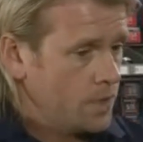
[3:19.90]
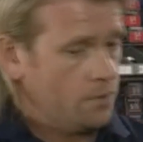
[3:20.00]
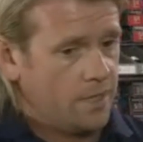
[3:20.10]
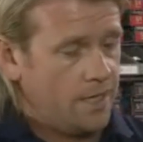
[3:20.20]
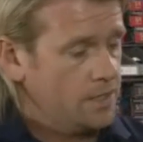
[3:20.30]

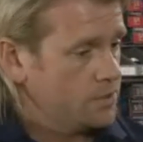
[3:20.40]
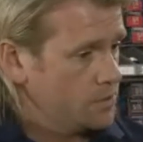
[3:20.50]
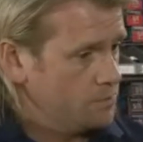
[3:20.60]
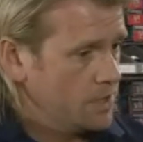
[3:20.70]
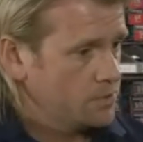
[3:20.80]
OK, so
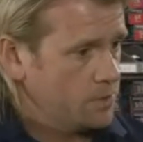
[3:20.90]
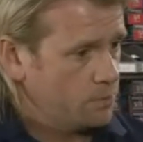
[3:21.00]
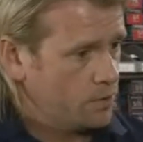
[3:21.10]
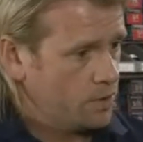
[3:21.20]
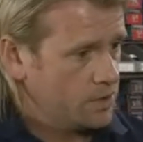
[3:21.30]
it's mixed with the
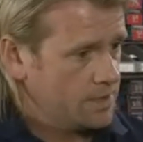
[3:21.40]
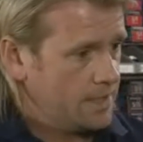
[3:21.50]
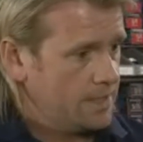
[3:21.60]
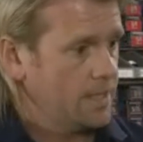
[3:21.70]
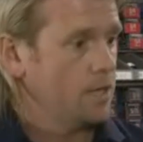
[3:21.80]

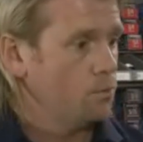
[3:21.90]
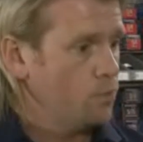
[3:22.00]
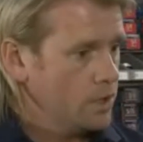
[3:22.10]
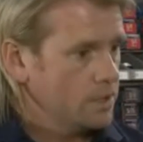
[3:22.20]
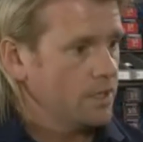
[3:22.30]
peroxide and it
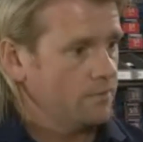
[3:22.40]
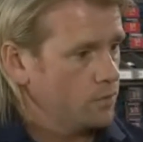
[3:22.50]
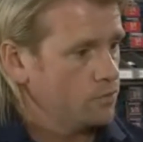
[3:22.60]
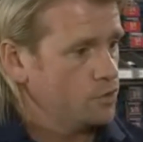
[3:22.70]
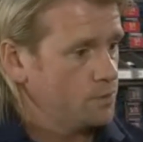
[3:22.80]
will give
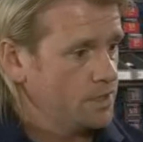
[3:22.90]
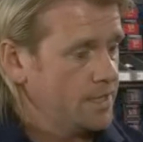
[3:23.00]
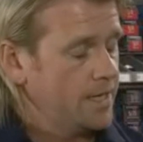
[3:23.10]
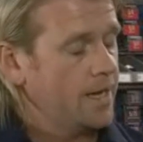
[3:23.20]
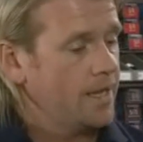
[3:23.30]

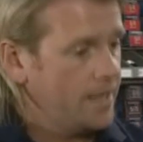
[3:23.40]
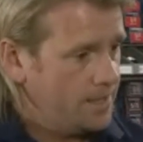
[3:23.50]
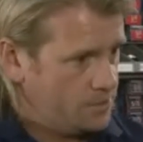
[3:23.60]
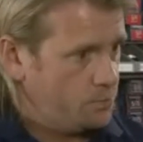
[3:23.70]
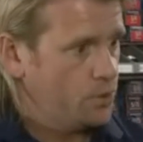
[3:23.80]
100% and it
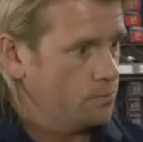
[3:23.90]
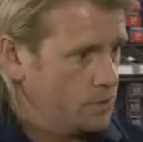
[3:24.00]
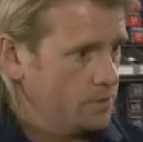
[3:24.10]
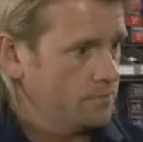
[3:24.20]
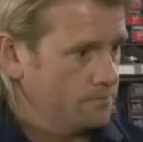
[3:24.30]
is
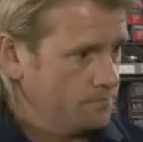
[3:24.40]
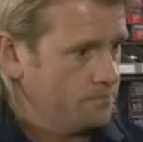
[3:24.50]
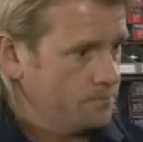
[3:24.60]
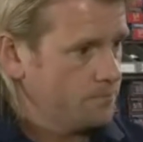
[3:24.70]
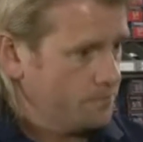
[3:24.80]
permanent.
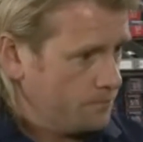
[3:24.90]
So